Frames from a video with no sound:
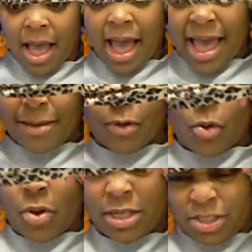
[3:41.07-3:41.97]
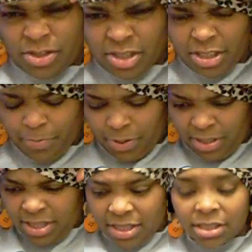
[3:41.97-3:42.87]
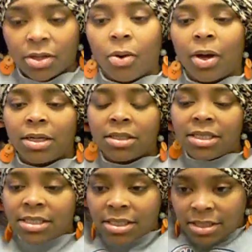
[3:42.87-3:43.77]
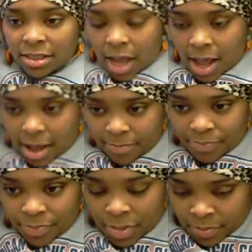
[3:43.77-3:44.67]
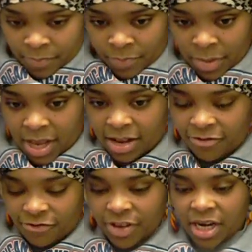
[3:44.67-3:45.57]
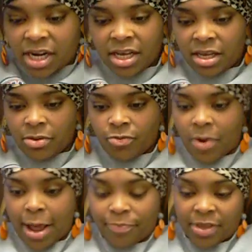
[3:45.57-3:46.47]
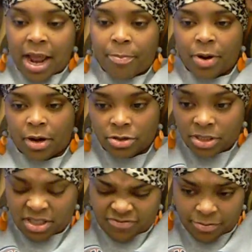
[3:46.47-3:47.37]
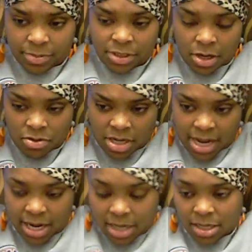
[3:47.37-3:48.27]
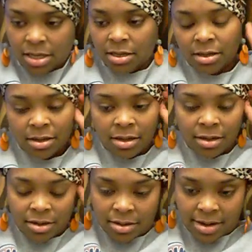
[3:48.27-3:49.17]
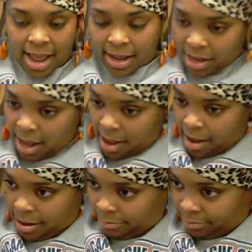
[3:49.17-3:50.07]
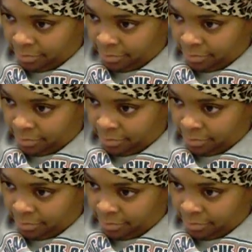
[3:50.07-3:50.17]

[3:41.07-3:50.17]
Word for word: I am going to just put this on. This is a infinity wrap that I purchased from TonyDaily.com.